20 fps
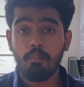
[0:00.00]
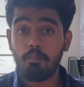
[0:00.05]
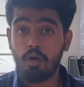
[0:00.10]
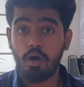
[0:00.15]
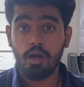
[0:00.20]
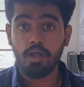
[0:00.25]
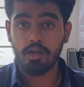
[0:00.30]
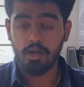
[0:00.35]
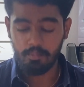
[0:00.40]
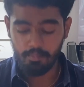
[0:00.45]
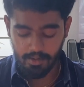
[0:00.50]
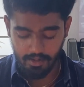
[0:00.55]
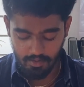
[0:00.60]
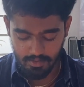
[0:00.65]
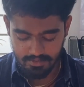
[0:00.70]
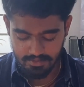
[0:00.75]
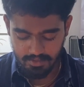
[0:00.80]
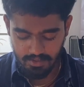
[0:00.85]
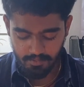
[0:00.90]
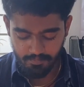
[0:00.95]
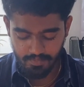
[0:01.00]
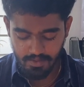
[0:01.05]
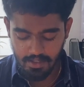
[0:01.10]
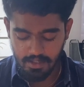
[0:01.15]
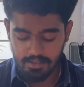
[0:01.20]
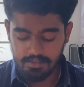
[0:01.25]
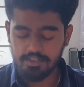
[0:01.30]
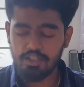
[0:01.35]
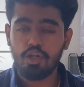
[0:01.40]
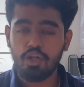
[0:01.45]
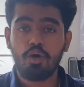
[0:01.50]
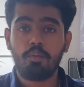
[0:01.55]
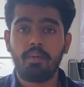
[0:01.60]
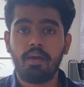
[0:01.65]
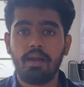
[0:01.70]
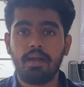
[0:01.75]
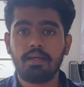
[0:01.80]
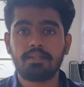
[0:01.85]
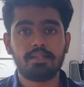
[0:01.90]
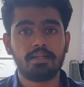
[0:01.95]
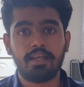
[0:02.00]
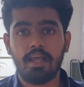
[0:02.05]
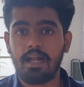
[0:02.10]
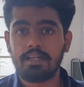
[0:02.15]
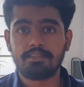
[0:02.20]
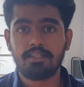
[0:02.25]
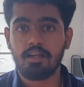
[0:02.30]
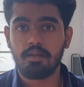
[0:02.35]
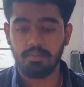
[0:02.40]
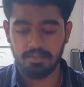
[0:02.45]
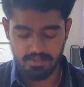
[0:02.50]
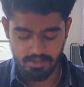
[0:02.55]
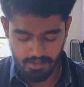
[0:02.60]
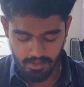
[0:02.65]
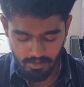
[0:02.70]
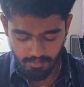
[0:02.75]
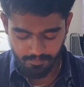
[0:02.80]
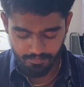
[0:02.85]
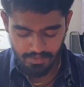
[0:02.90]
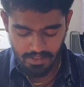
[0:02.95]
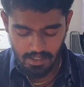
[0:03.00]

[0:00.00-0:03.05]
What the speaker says: molecular biology, xenobiotics, and cancer chemistry.